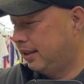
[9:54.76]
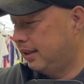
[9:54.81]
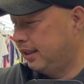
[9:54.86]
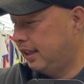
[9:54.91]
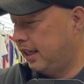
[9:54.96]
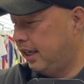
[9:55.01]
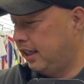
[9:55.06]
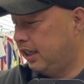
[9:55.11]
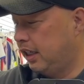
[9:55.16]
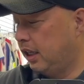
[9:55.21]

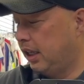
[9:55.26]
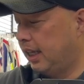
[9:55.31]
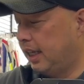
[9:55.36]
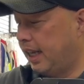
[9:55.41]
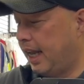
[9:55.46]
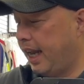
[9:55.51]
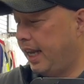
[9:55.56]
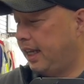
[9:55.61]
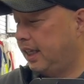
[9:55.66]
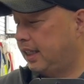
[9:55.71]
and you
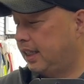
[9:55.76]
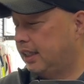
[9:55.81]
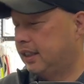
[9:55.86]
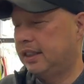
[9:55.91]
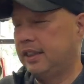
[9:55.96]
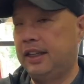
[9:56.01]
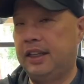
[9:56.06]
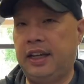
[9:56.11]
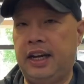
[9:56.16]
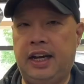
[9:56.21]
like
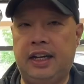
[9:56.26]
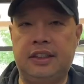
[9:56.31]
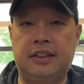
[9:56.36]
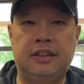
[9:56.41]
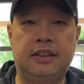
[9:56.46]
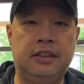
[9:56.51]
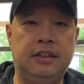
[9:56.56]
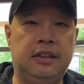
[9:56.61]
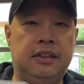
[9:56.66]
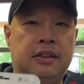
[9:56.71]
that
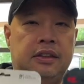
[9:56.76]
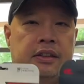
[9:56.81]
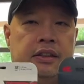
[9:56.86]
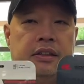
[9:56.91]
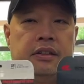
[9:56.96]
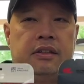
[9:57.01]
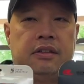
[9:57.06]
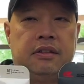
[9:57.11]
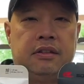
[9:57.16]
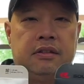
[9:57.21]

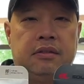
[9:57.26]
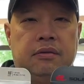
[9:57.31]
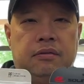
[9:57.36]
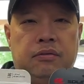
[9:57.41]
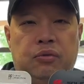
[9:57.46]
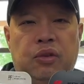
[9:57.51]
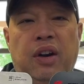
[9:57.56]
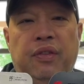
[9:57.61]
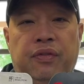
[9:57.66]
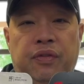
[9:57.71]

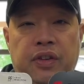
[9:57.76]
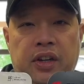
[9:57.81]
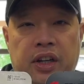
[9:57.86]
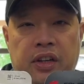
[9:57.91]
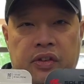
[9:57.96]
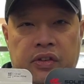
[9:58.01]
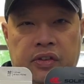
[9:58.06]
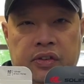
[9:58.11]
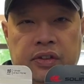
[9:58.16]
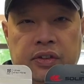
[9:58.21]

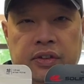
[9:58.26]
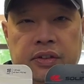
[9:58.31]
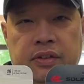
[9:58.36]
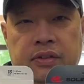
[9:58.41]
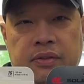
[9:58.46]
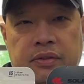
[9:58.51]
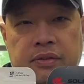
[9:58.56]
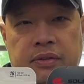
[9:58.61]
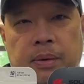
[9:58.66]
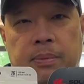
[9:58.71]
roughness
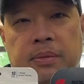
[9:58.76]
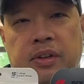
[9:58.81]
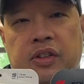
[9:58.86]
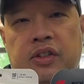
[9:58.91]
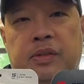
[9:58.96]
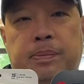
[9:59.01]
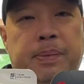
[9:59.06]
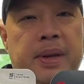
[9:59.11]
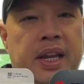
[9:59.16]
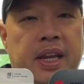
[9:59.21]
from the
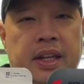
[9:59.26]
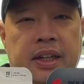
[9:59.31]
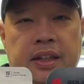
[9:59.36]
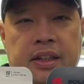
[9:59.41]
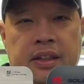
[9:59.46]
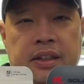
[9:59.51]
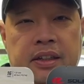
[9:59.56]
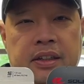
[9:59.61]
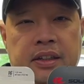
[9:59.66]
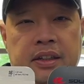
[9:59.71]
spin,
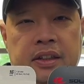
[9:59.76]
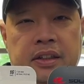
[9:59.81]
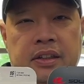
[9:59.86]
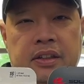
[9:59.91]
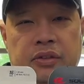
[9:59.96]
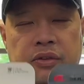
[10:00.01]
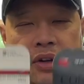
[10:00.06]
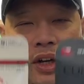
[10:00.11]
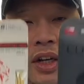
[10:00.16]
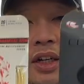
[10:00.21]

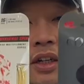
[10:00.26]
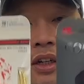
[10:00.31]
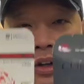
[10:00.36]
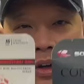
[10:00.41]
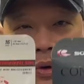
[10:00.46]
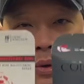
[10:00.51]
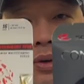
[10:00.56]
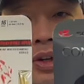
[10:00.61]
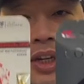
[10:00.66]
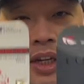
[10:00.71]
right,
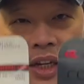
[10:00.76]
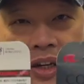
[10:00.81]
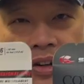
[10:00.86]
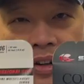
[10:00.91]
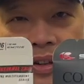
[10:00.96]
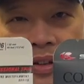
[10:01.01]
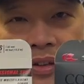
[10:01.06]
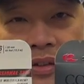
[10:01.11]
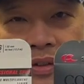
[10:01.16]
go here.